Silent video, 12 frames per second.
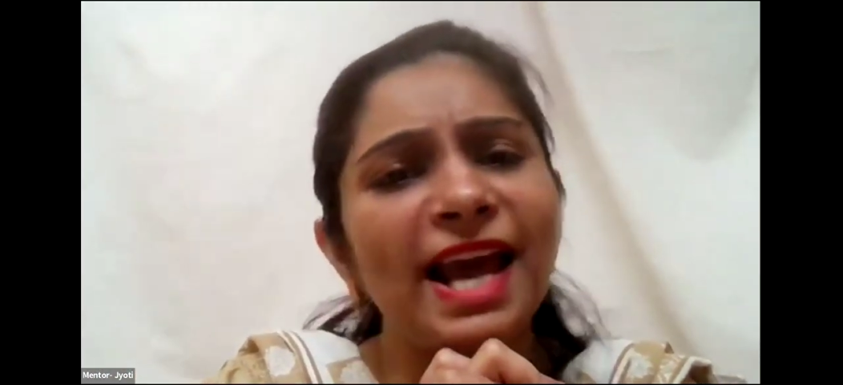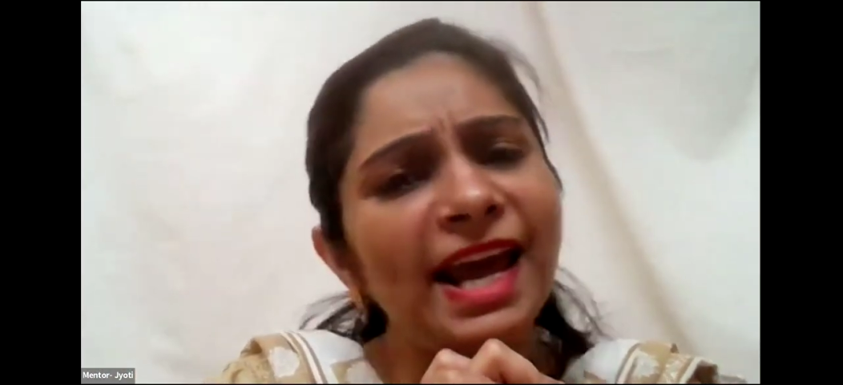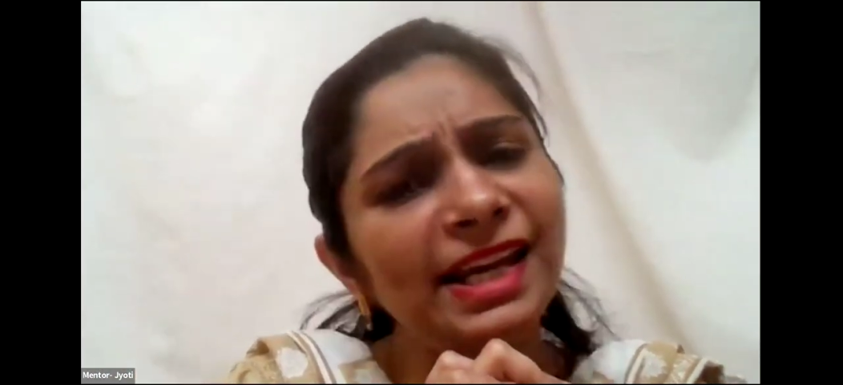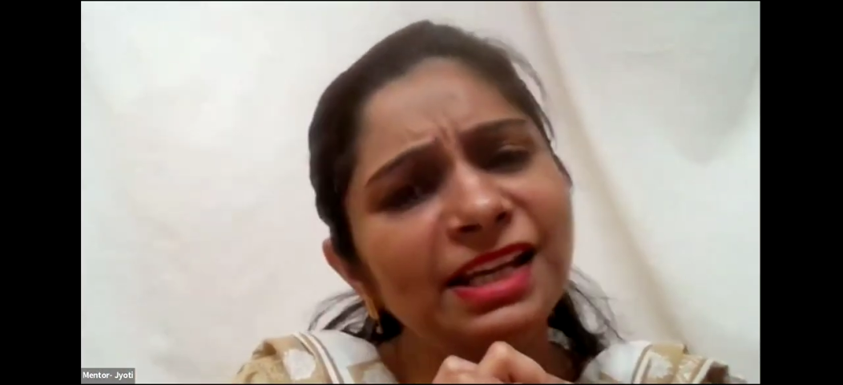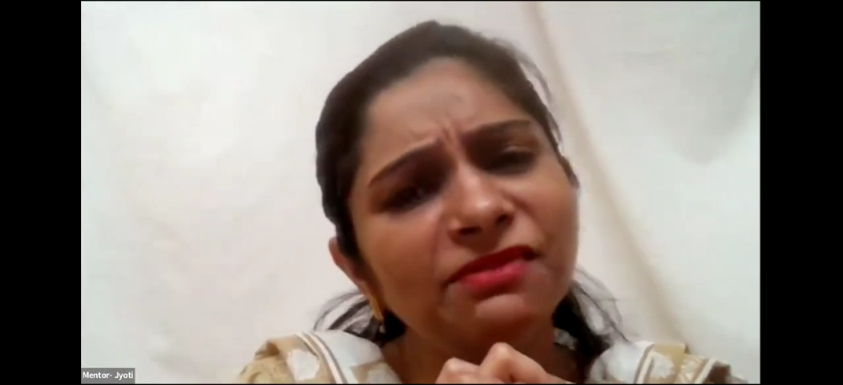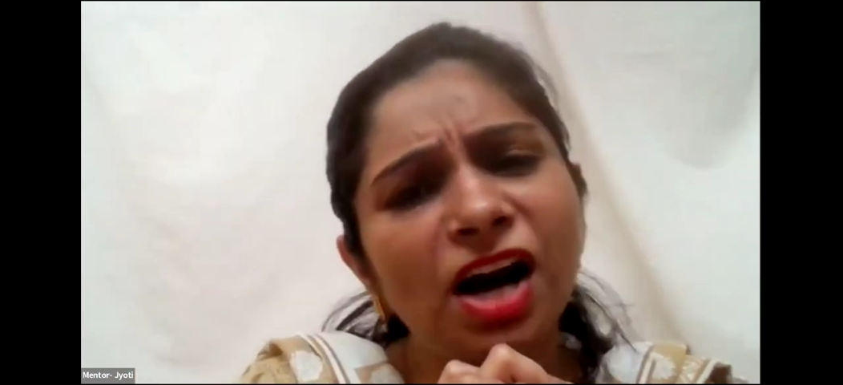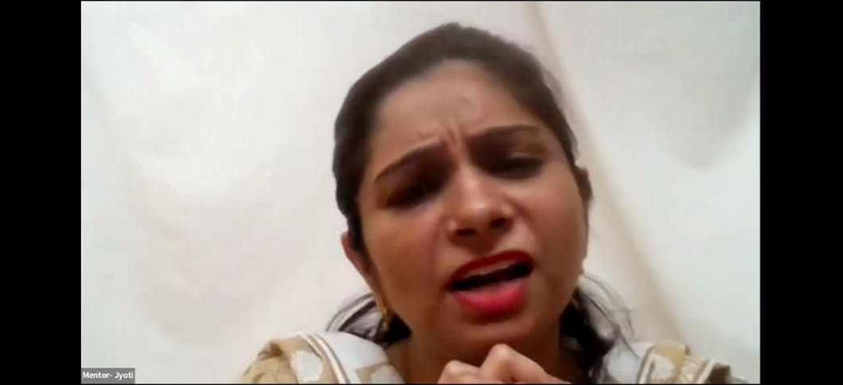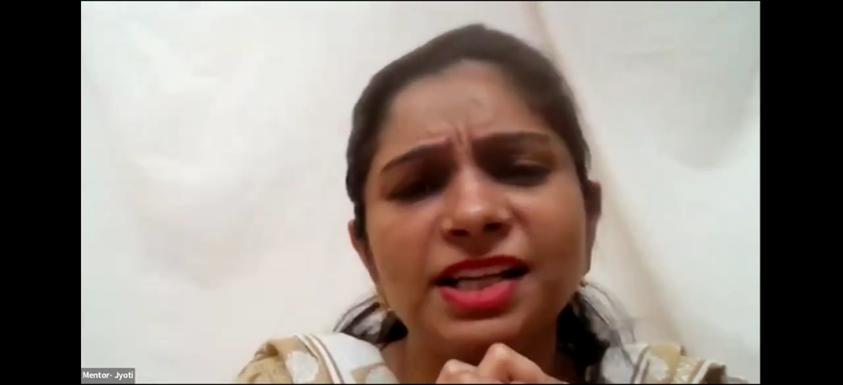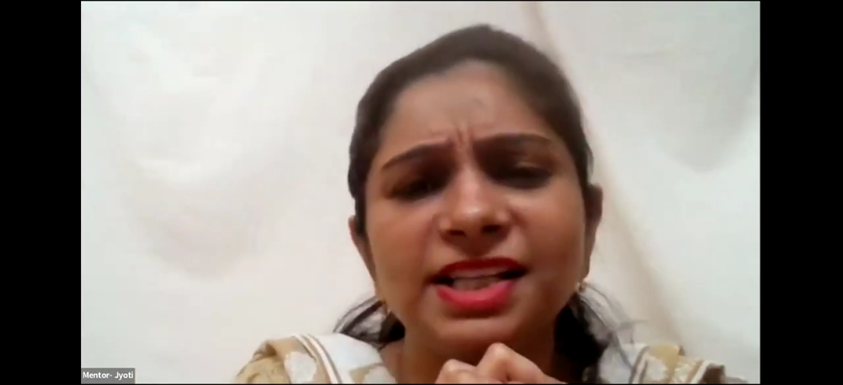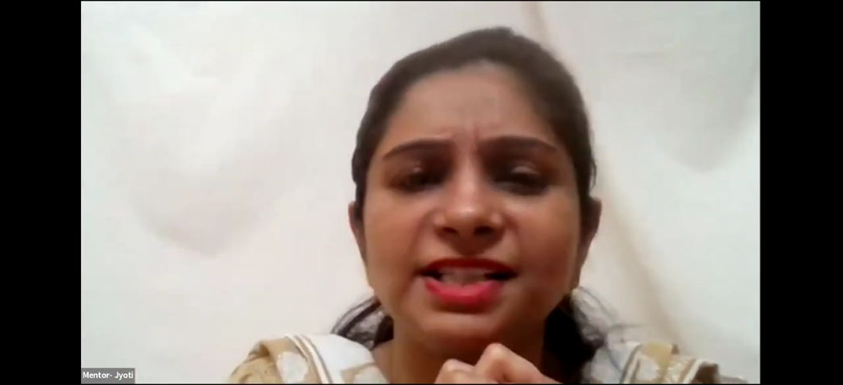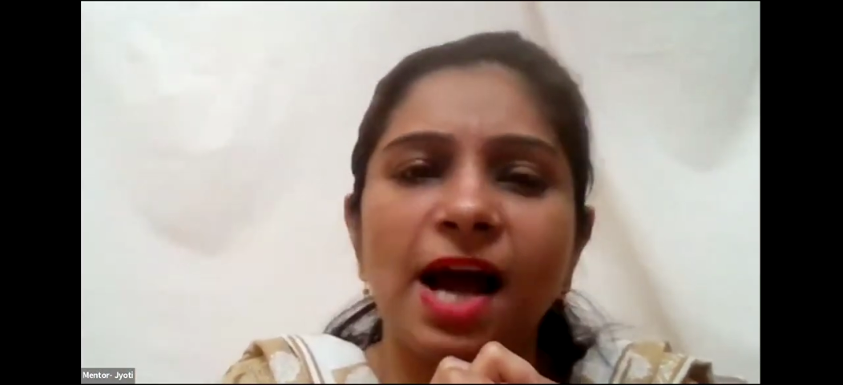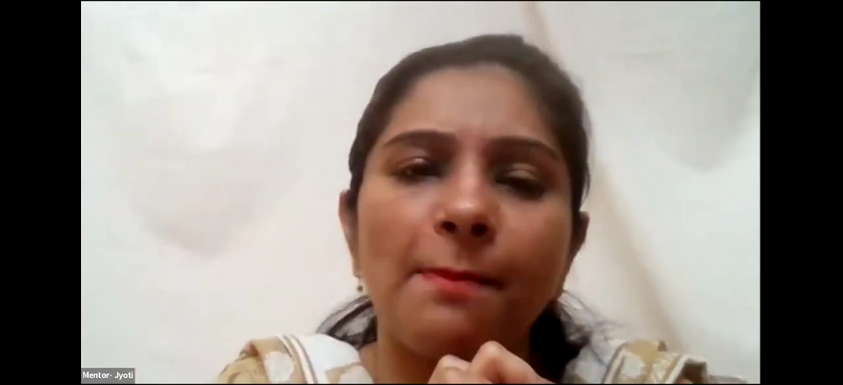any one
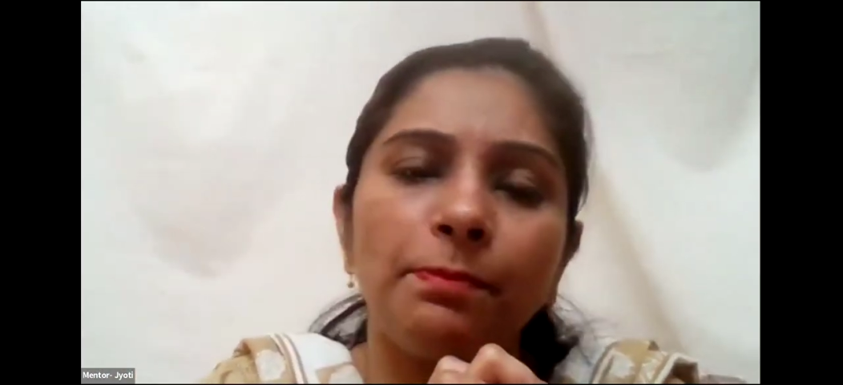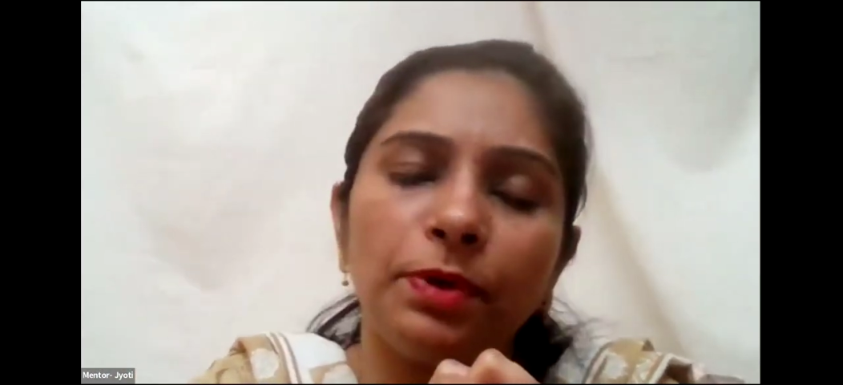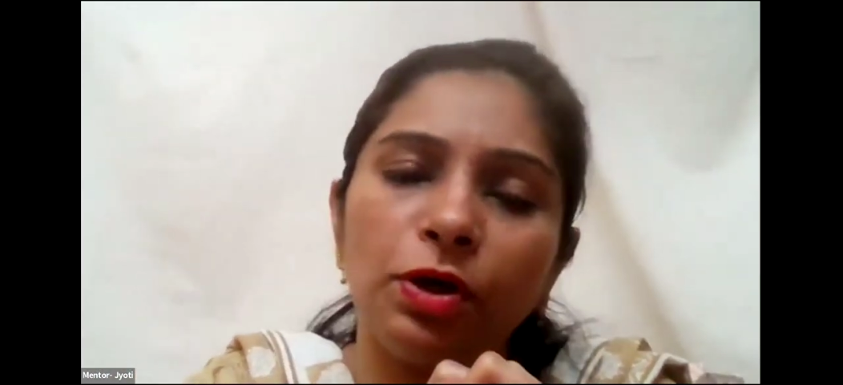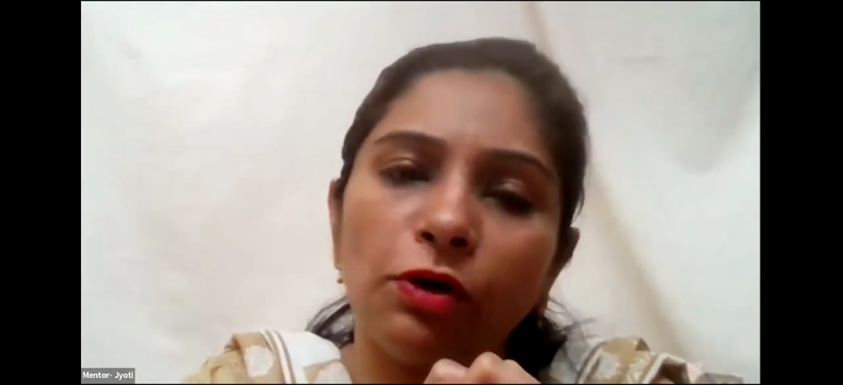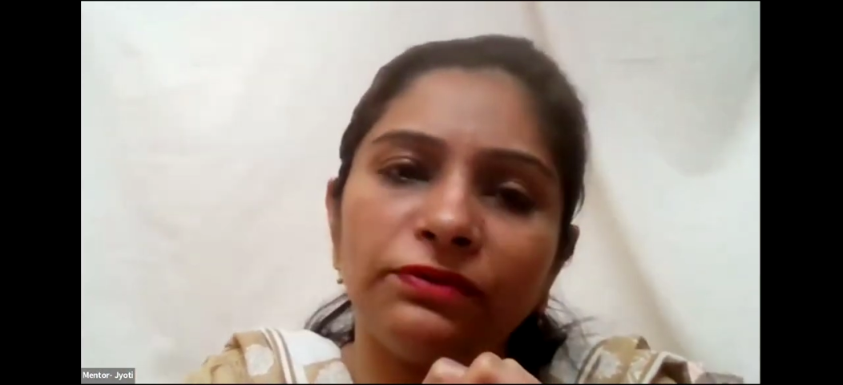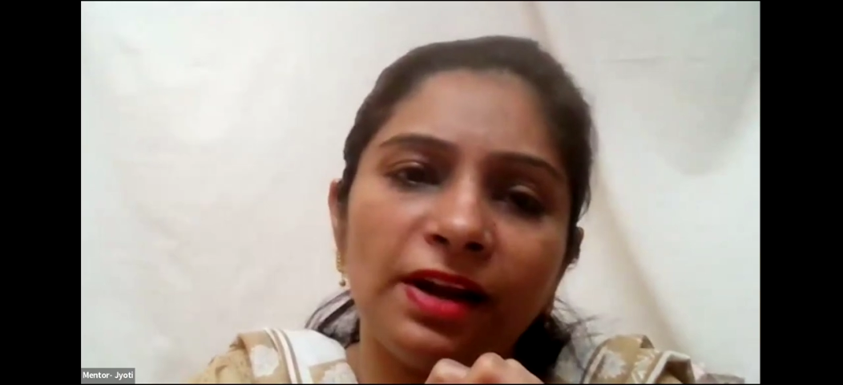example of